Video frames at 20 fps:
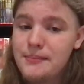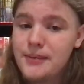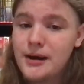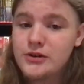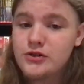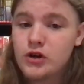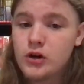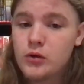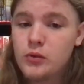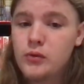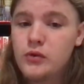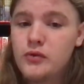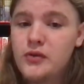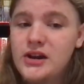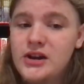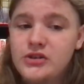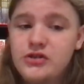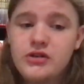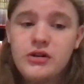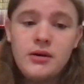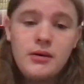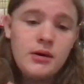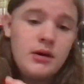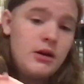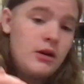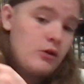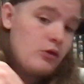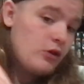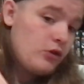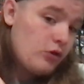Batch arc was finished.
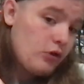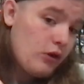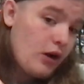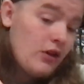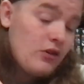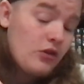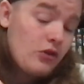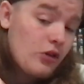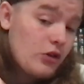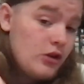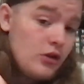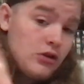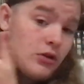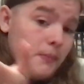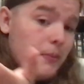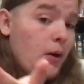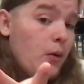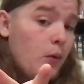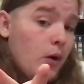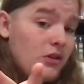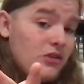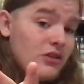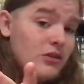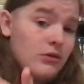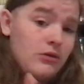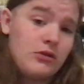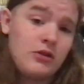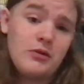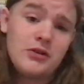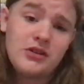Crystal Crisis on Utapau wasn't,
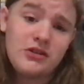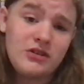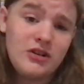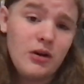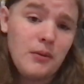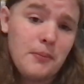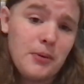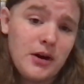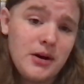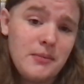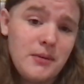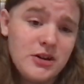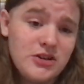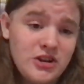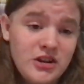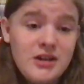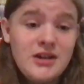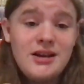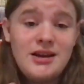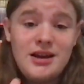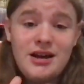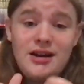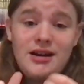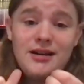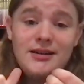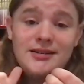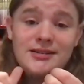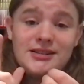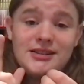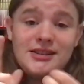so it's still pretty much
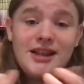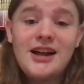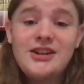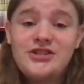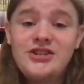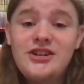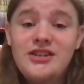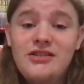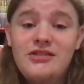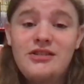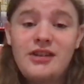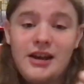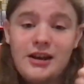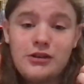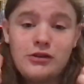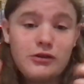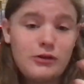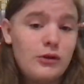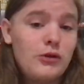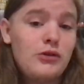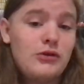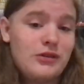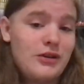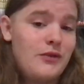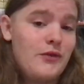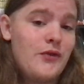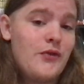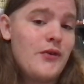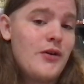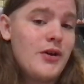a
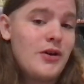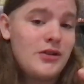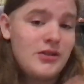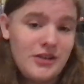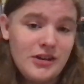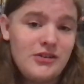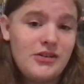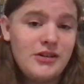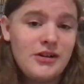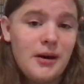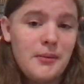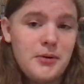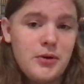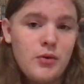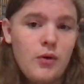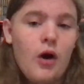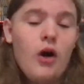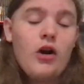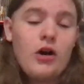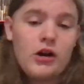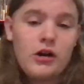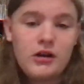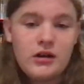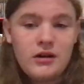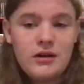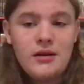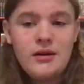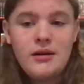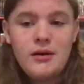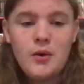Legends-exclusive TCW
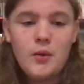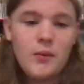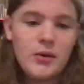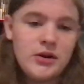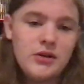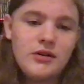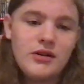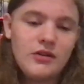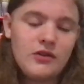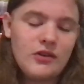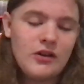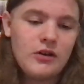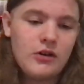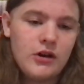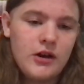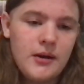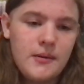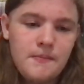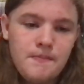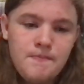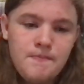arc when you consider it.